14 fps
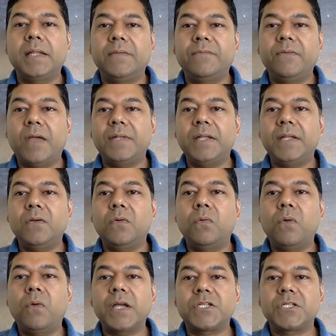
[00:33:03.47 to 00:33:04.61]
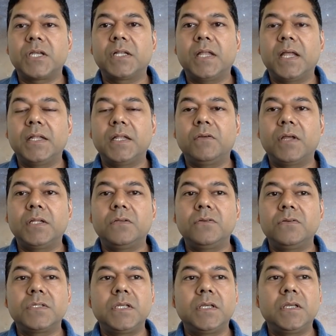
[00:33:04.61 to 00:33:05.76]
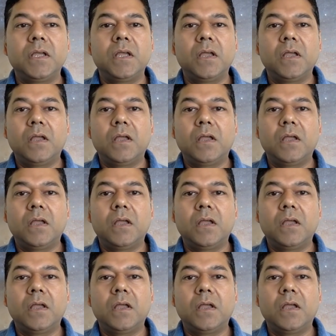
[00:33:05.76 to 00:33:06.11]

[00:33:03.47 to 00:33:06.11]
If you have any question, then you can use the